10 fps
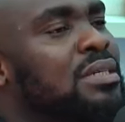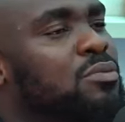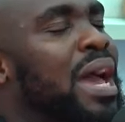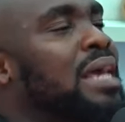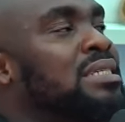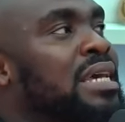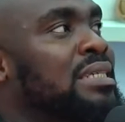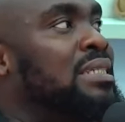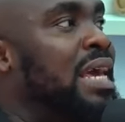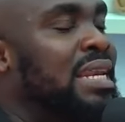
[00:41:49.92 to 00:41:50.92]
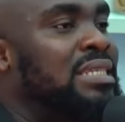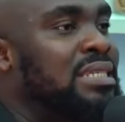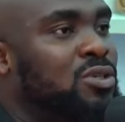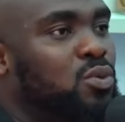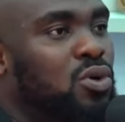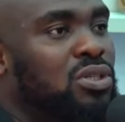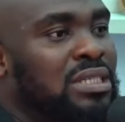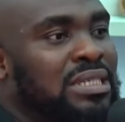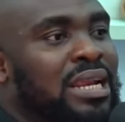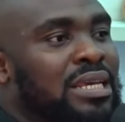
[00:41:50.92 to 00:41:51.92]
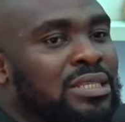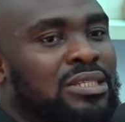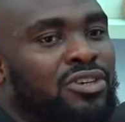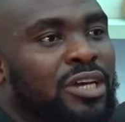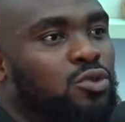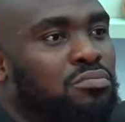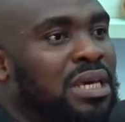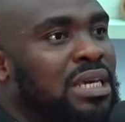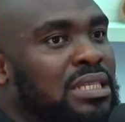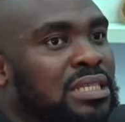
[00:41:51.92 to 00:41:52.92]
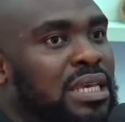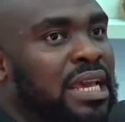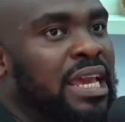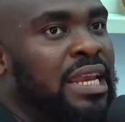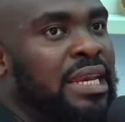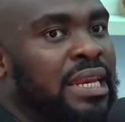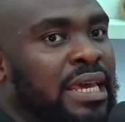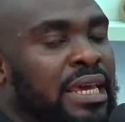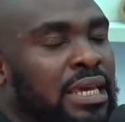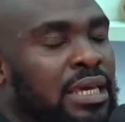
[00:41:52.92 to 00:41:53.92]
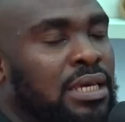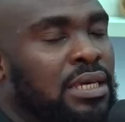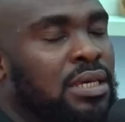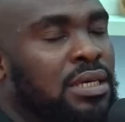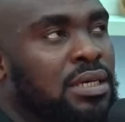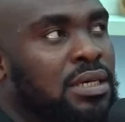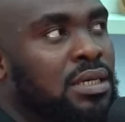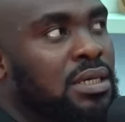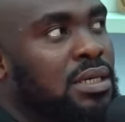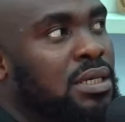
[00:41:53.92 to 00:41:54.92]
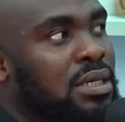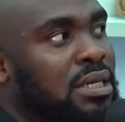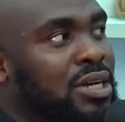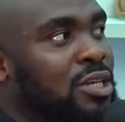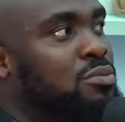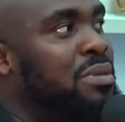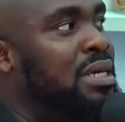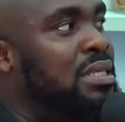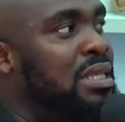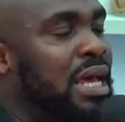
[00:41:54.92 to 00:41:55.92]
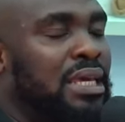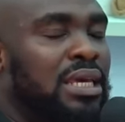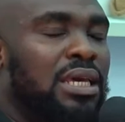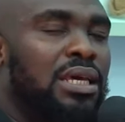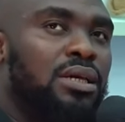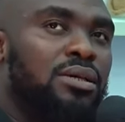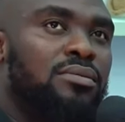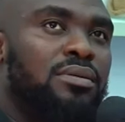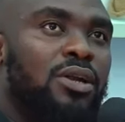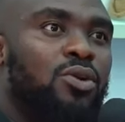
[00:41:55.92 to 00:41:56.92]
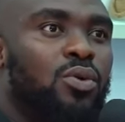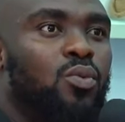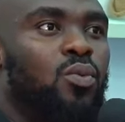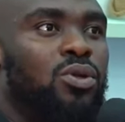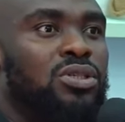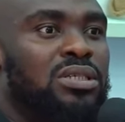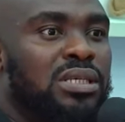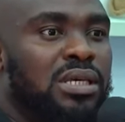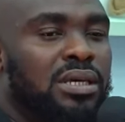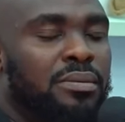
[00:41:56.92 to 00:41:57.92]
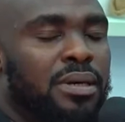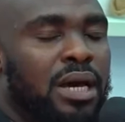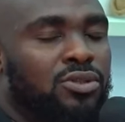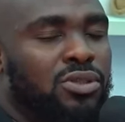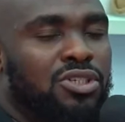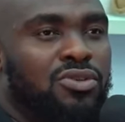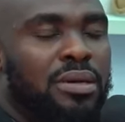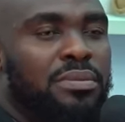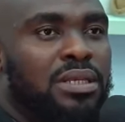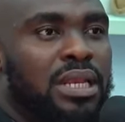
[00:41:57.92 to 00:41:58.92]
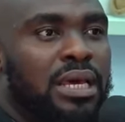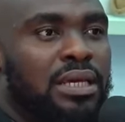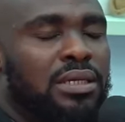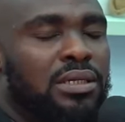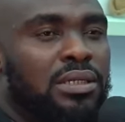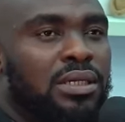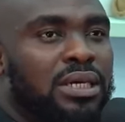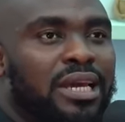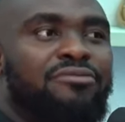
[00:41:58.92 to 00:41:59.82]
where I say it's elitist was it started it tried to make it a a He tried to make it like a, I don't know what to say, how to describe it, like a